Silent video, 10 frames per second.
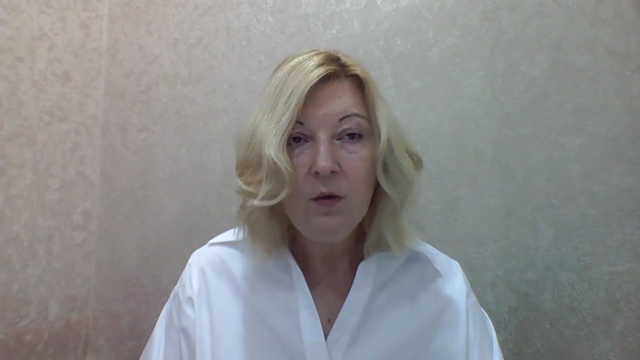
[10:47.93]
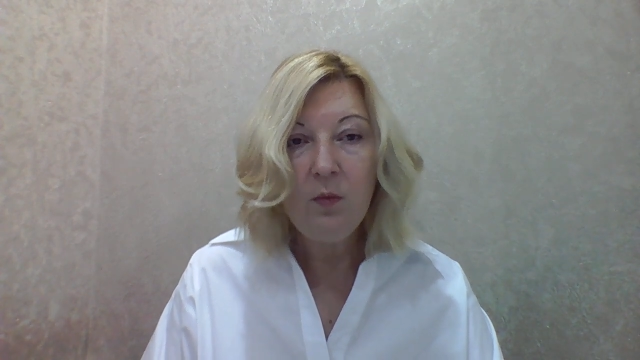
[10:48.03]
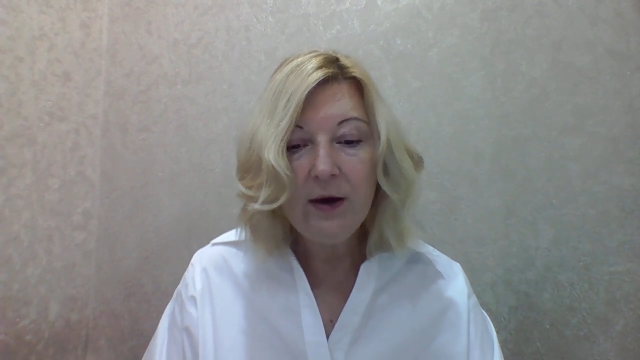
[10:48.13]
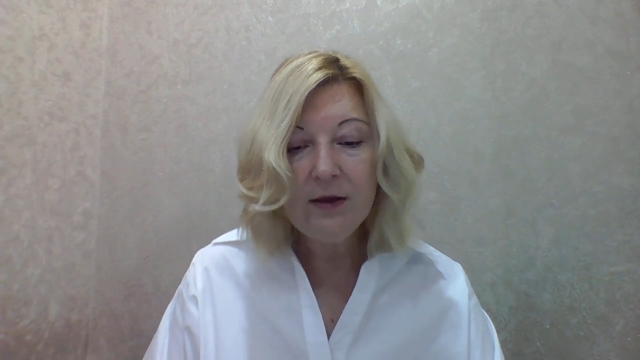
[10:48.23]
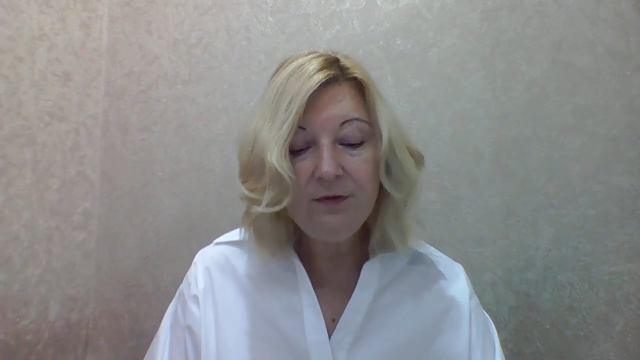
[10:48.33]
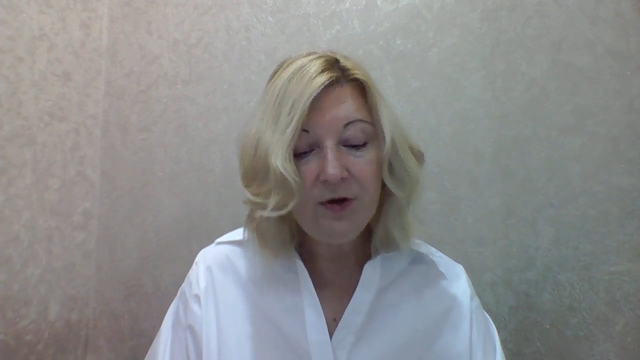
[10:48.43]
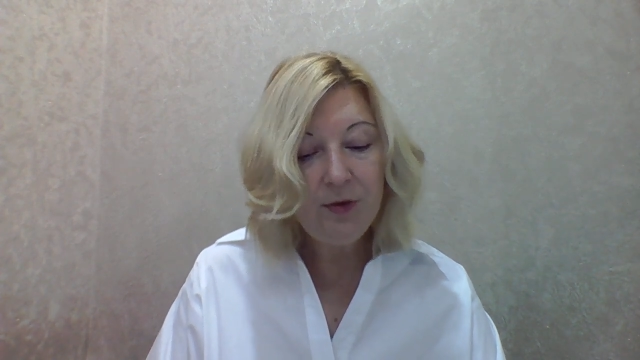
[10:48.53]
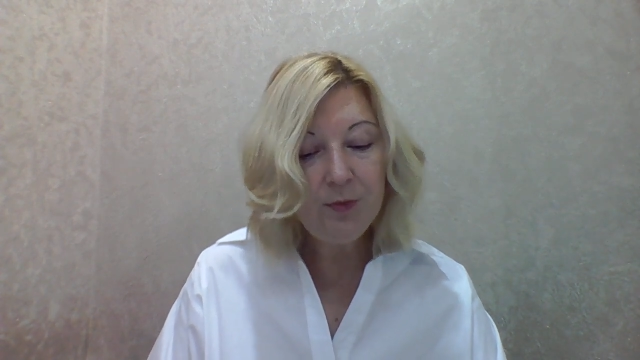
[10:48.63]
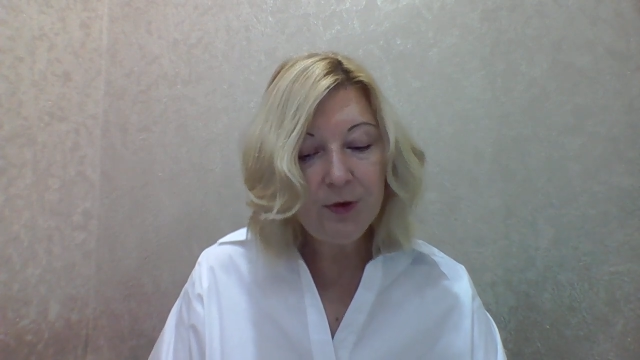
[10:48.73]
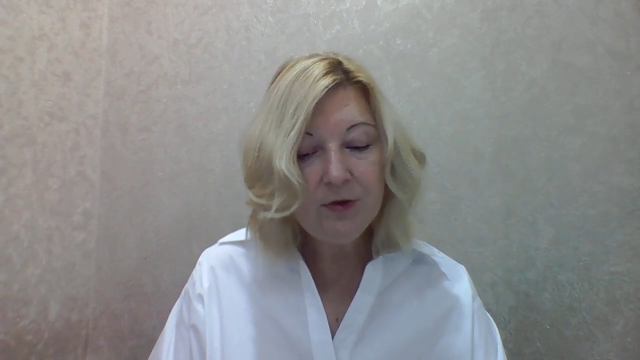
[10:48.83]
One very
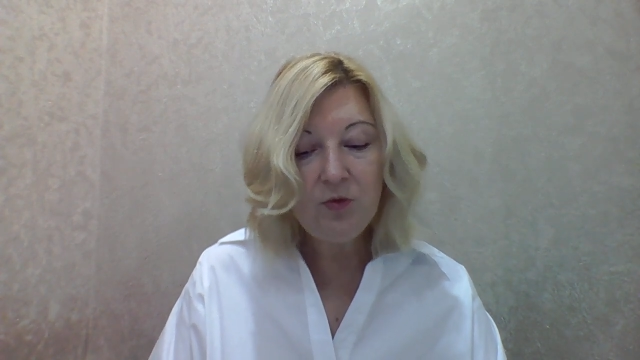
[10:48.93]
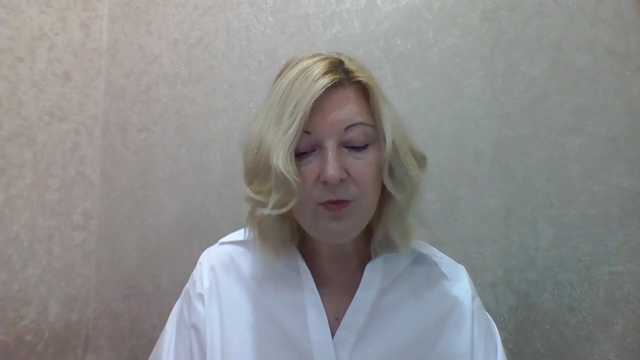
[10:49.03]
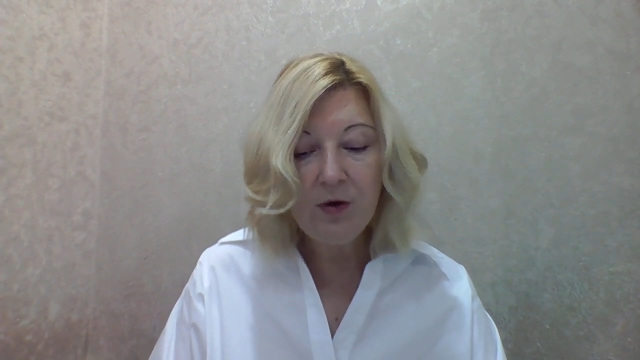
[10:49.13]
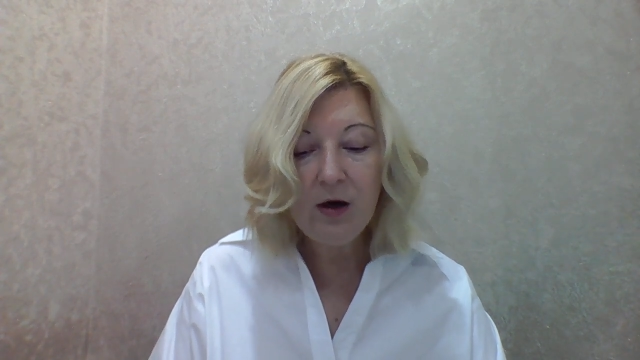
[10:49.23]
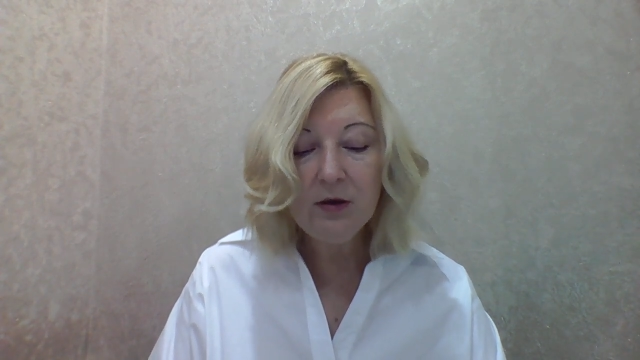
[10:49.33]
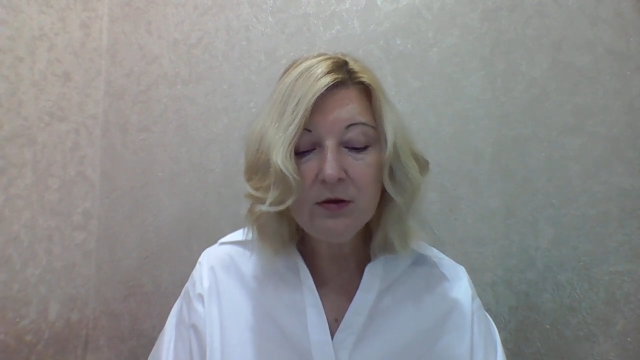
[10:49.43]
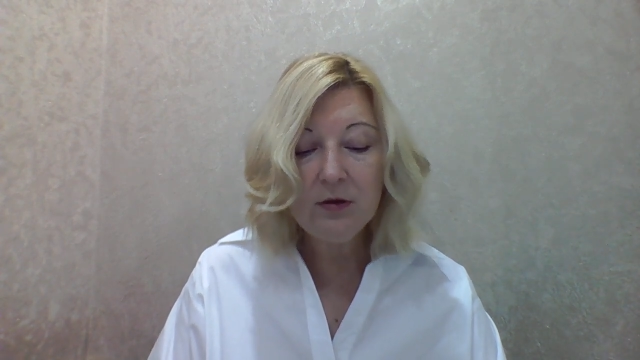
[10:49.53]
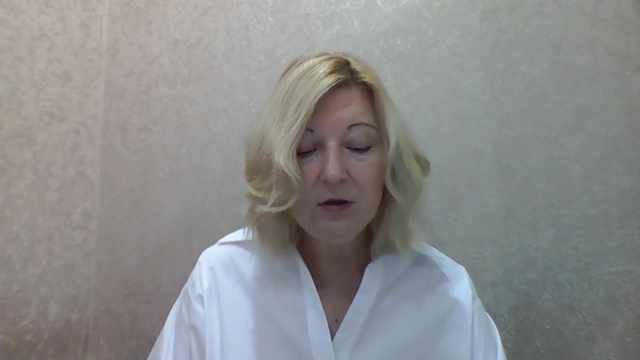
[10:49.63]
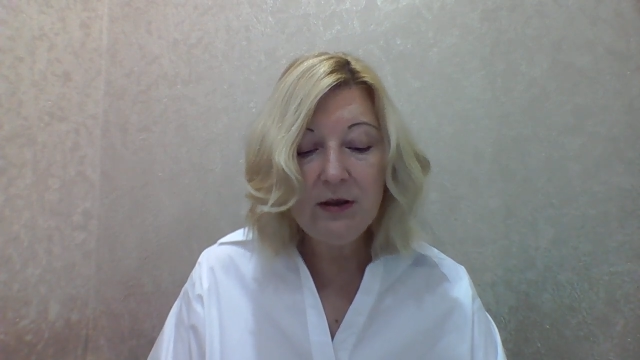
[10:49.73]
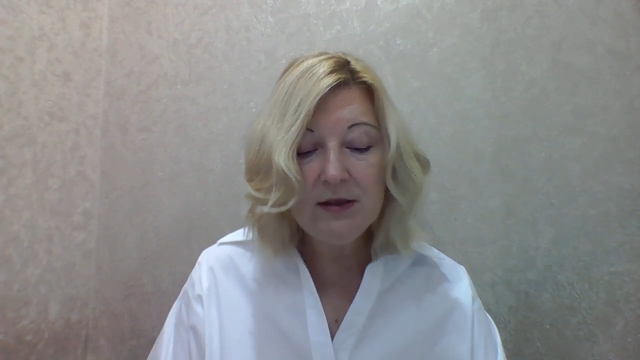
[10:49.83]
important remark
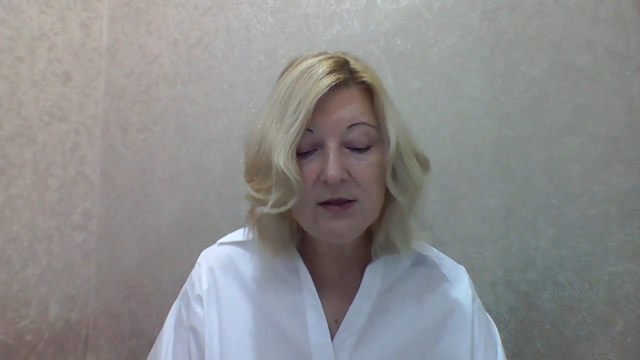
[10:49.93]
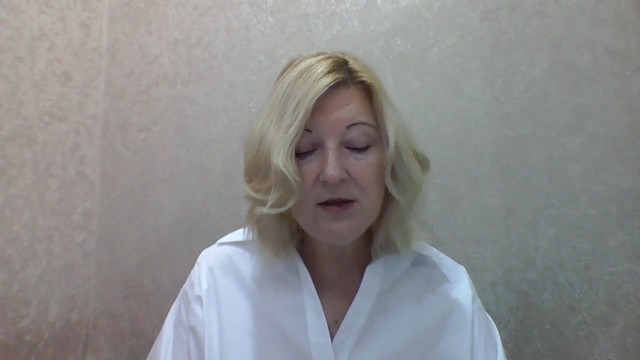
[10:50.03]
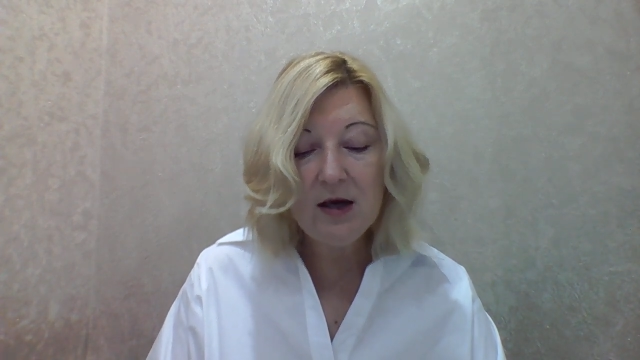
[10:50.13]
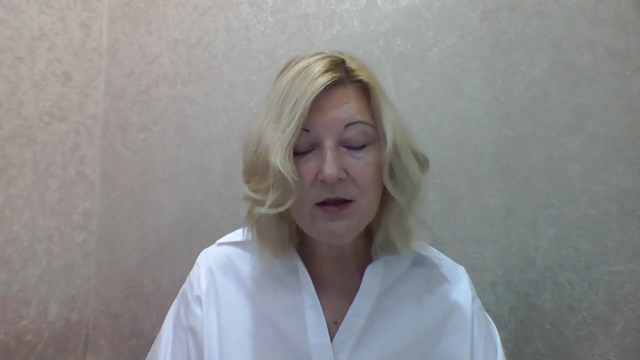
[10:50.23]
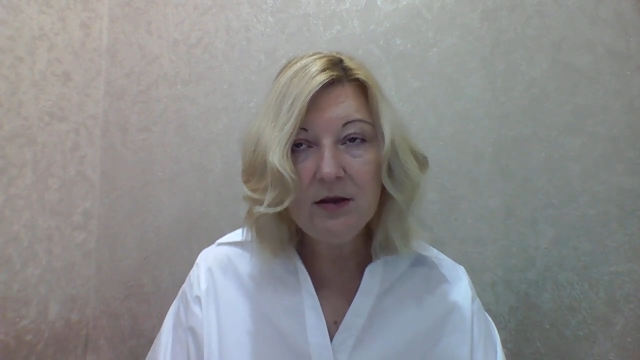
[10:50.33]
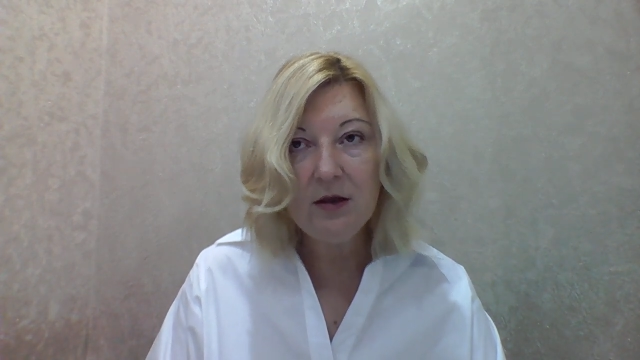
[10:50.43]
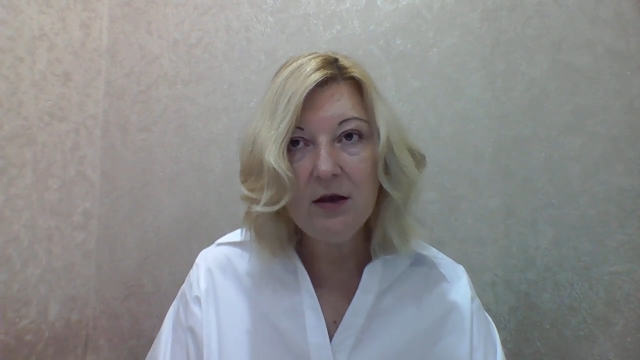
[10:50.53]
is that